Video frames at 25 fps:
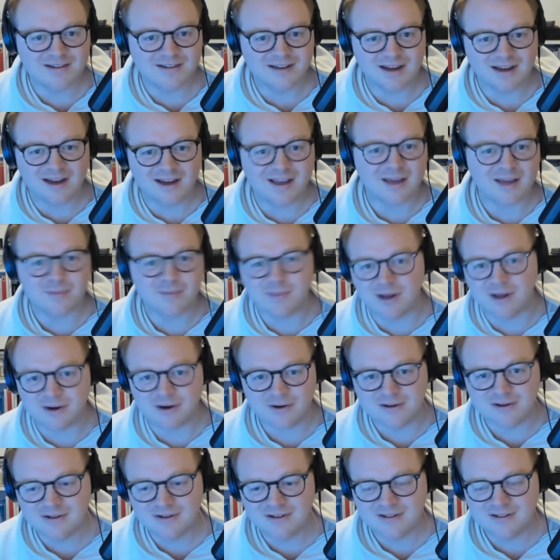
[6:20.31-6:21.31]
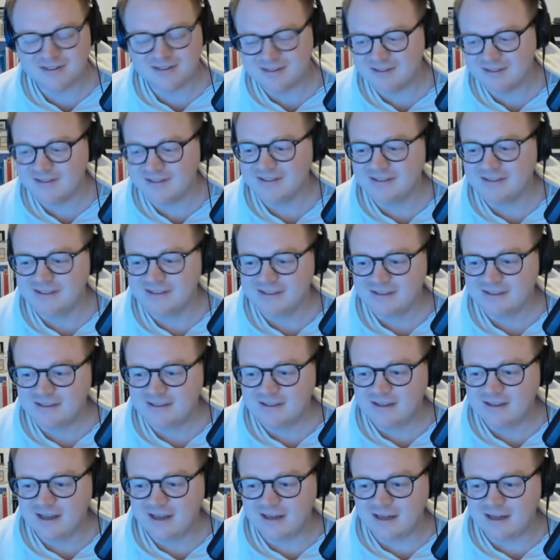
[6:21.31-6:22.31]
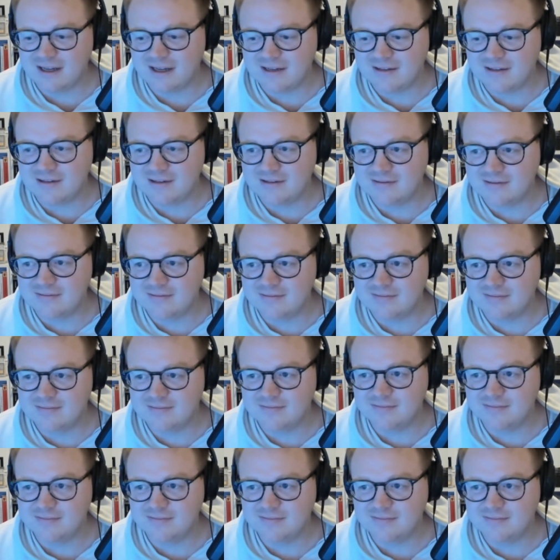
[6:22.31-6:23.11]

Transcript: and I get better. And then